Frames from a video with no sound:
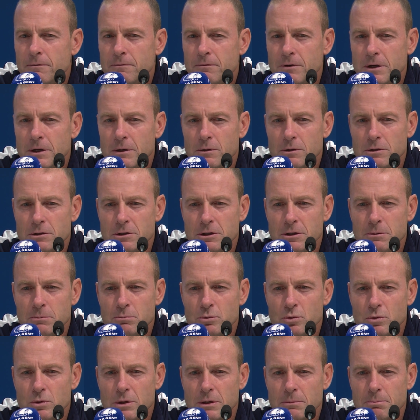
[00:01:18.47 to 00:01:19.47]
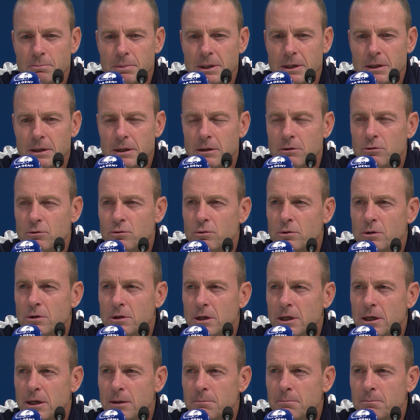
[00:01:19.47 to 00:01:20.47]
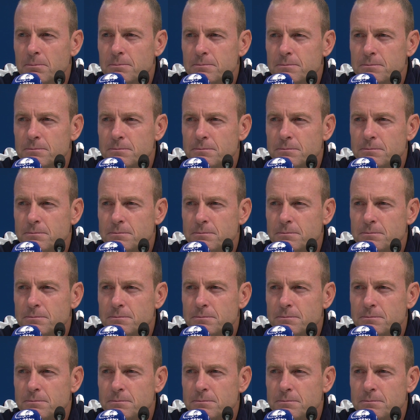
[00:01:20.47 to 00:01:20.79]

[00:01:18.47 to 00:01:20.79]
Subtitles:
our team to get back into the game.